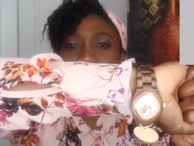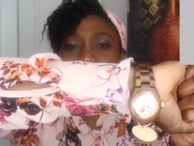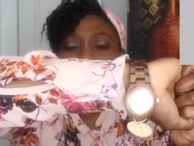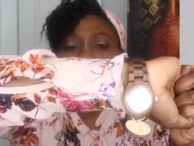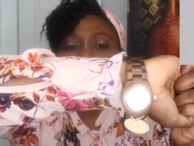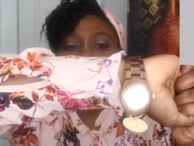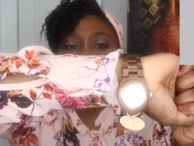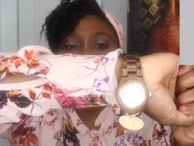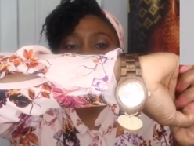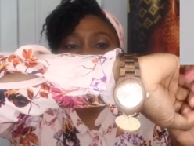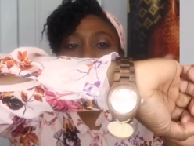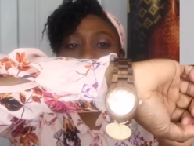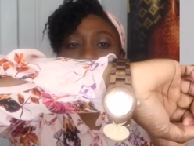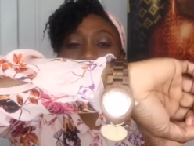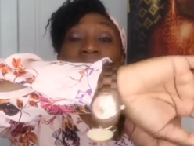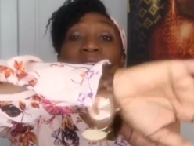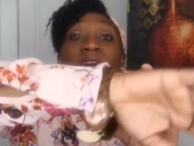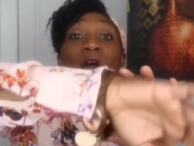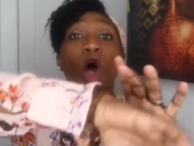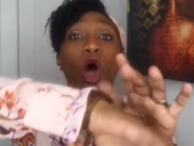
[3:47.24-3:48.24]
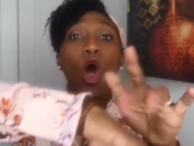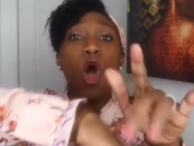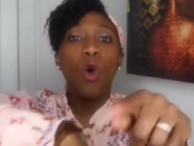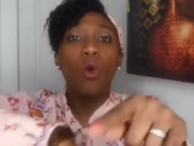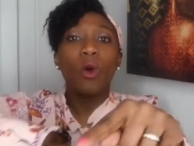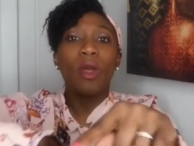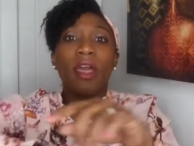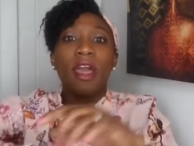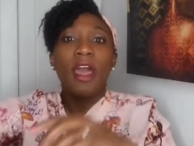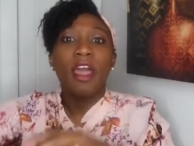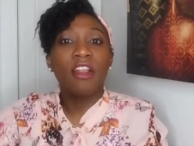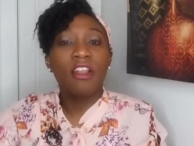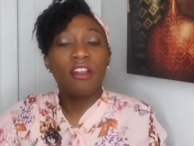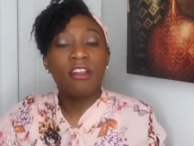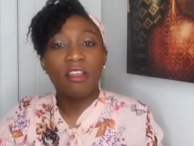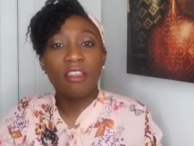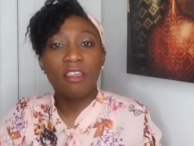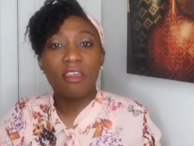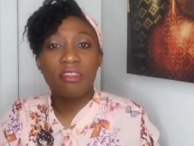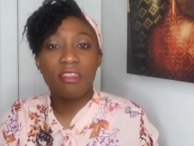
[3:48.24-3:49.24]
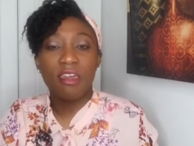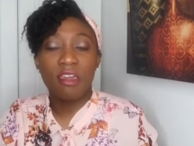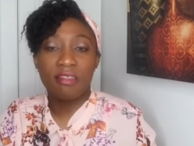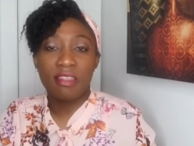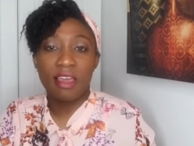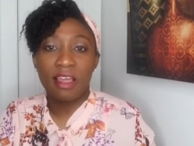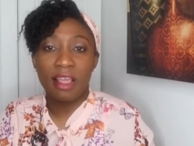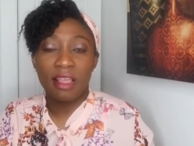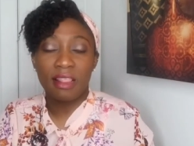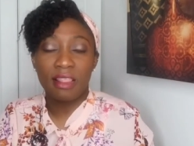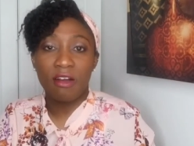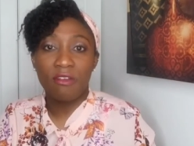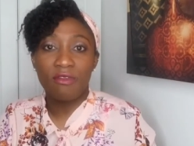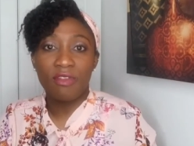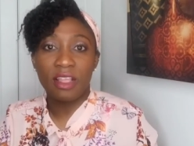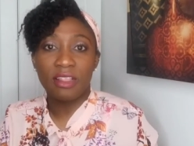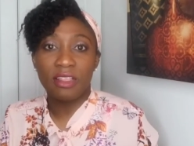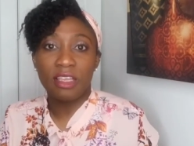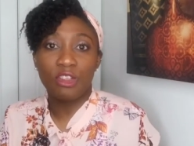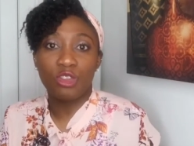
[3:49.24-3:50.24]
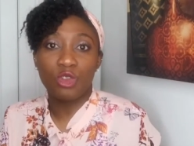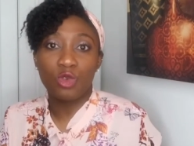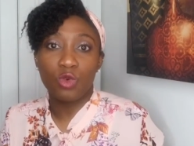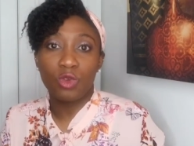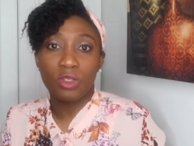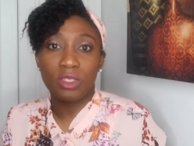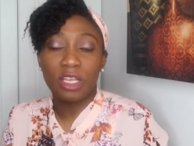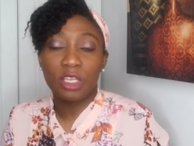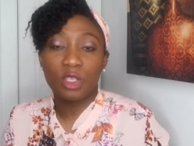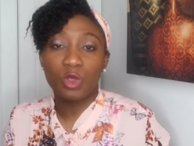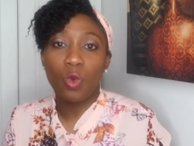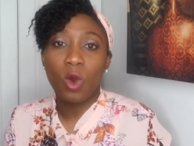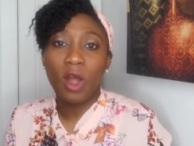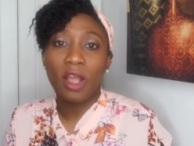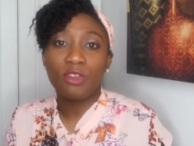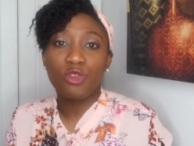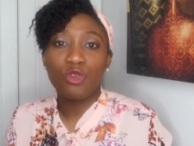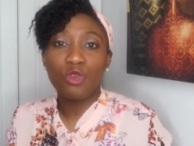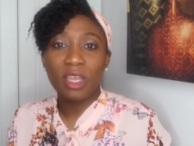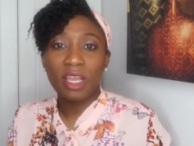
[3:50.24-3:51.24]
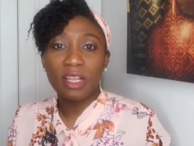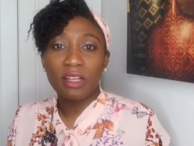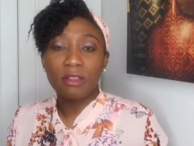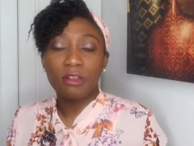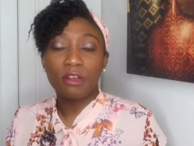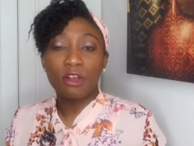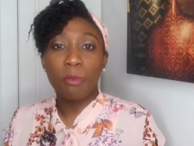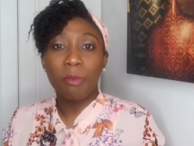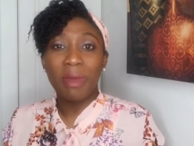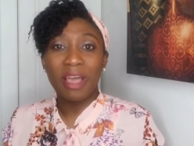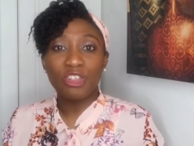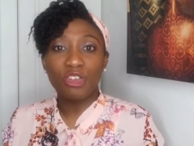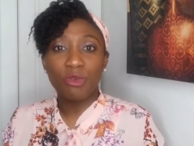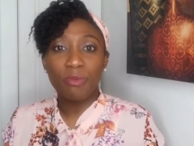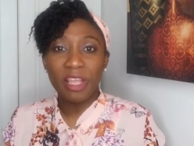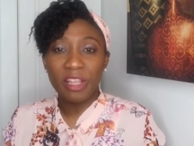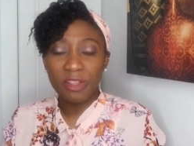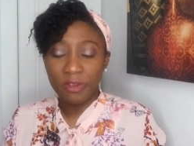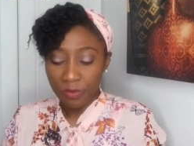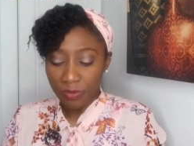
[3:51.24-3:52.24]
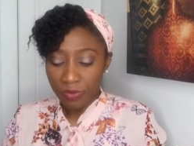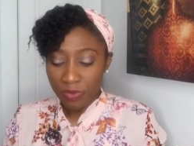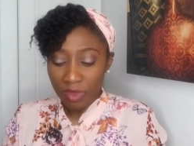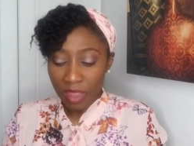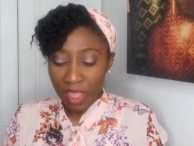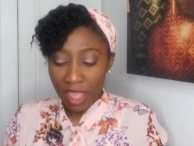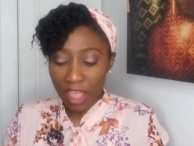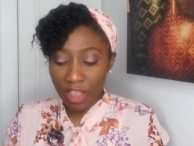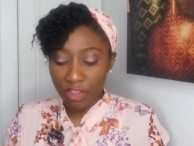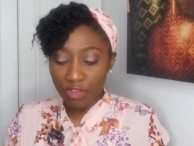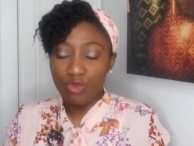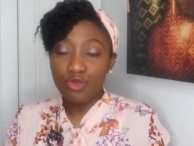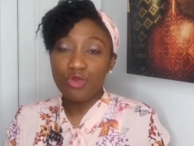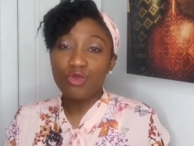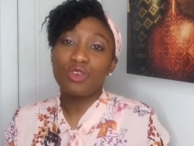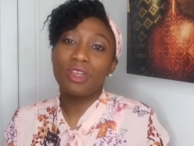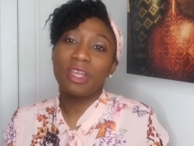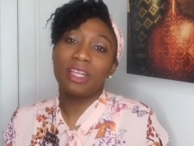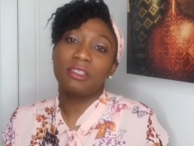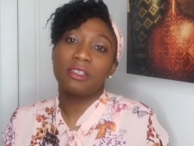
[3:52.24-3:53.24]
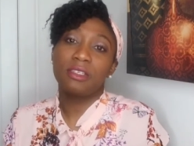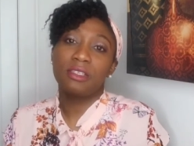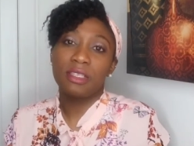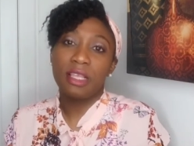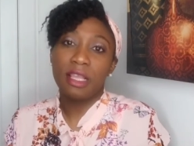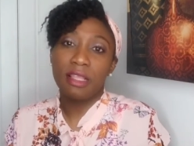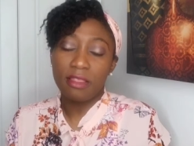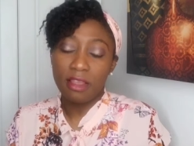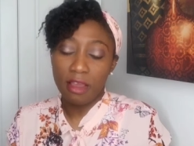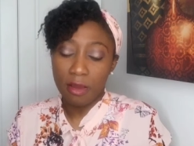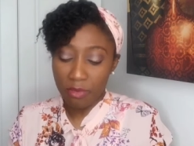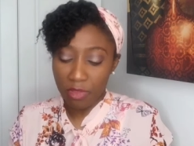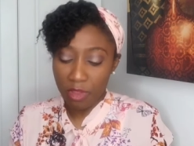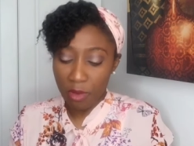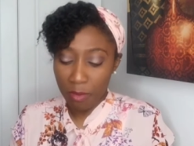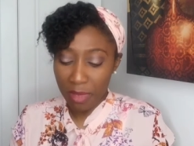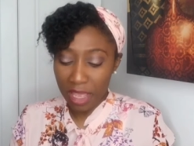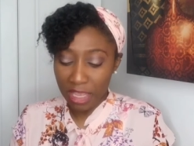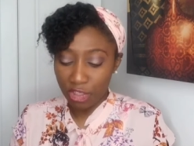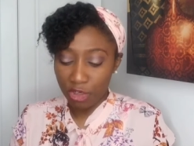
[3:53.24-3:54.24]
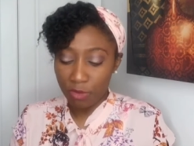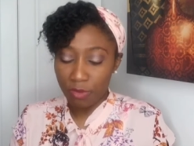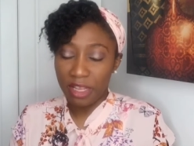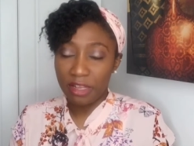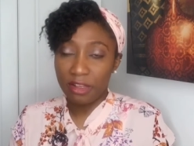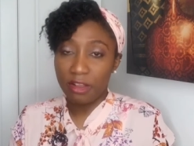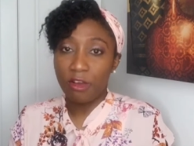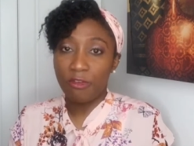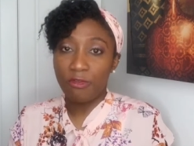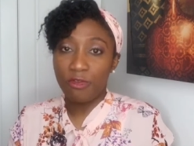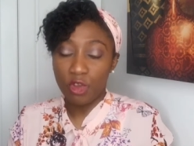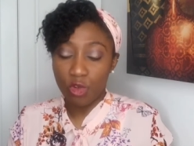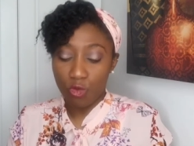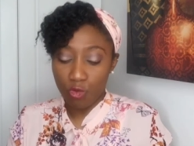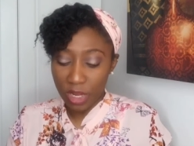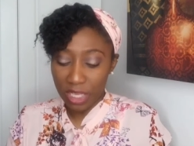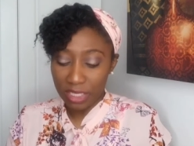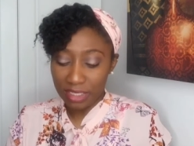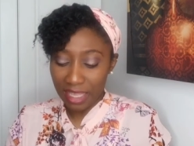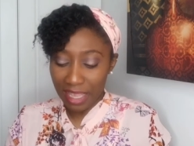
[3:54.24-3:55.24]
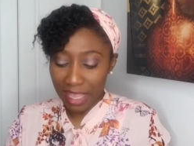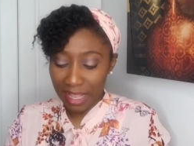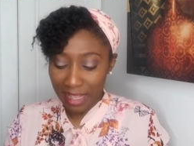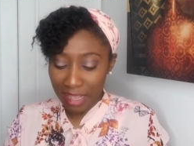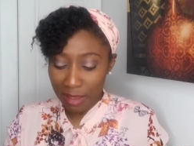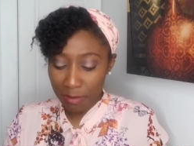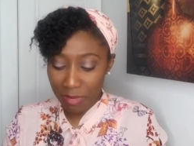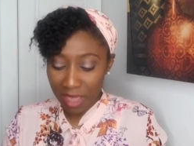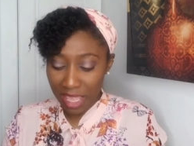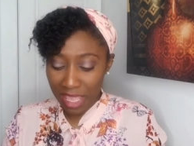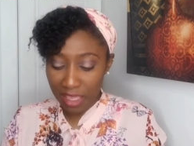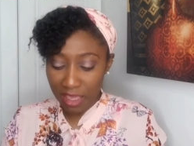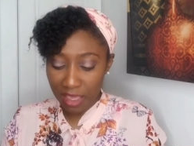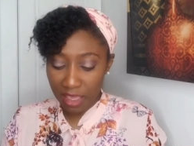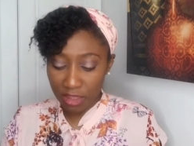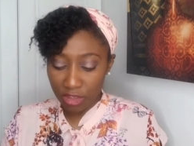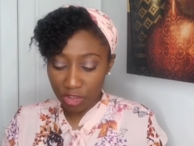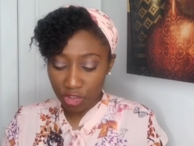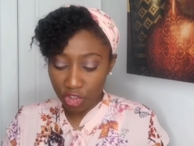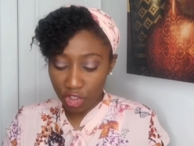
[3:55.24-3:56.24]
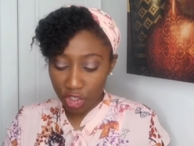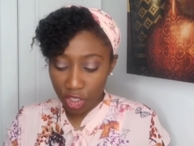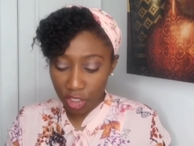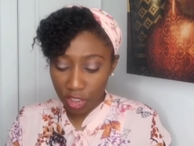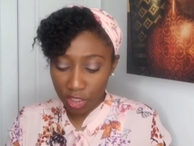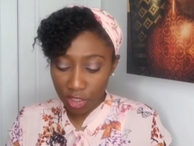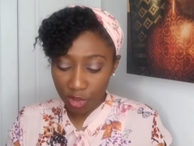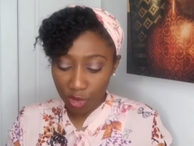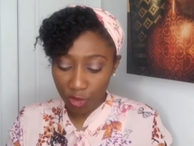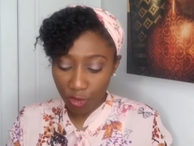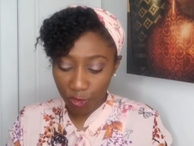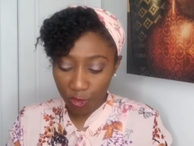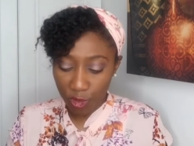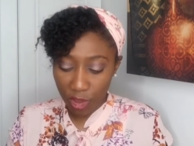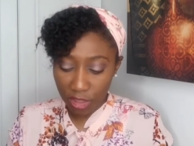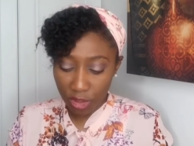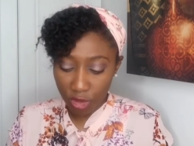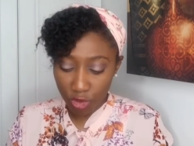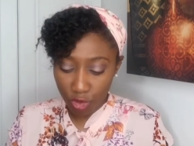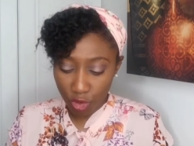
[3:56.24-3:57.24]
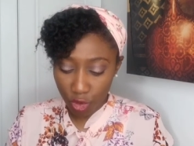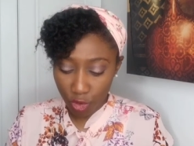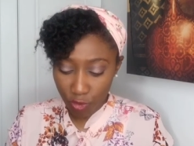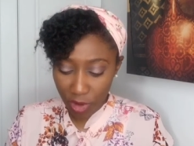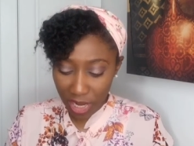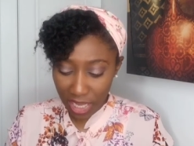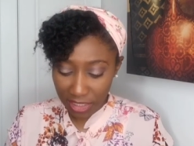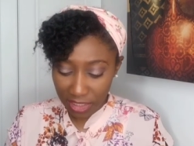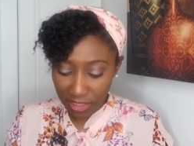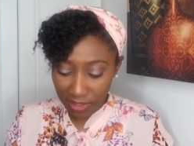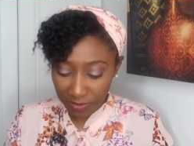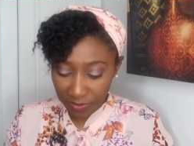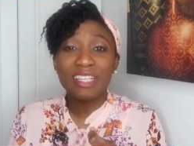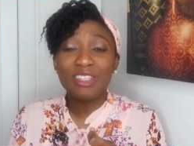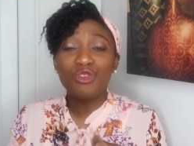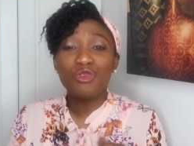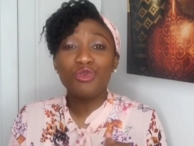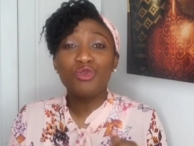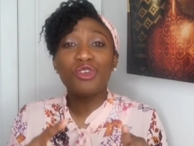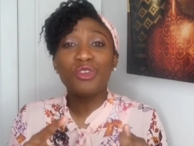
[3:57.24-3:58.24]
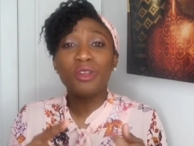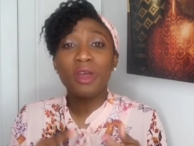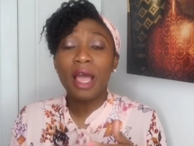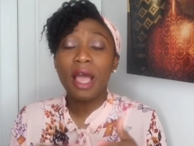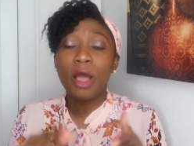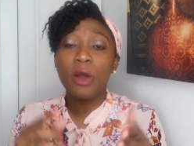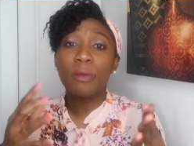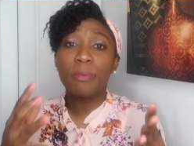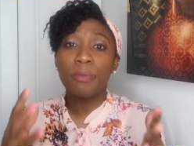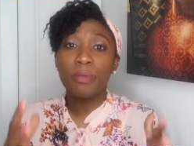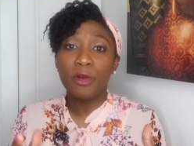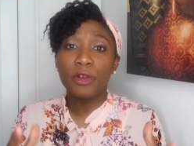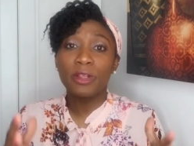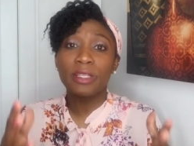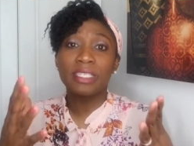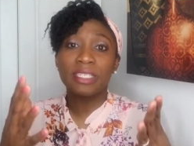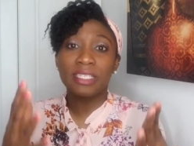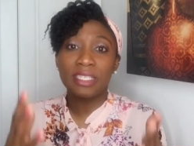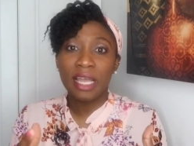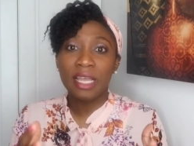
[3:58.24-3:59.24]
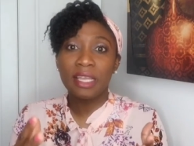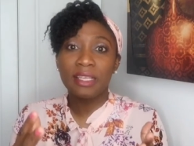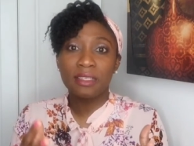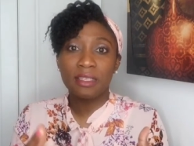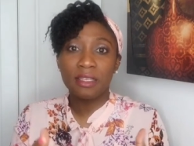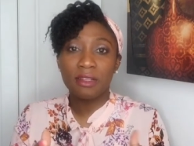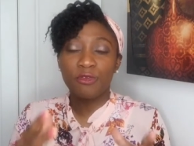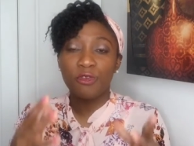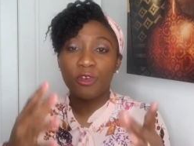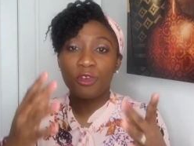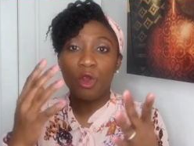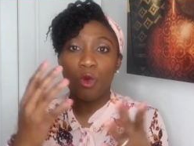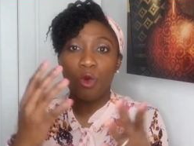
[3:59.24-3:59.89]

nice on my wrist? Oh, and another thing that I love that they do is, guess what? You get a little measurement, and you get to send them the measurement of your wrist, and they make it just to fit your wrist. Do you know how important sizing for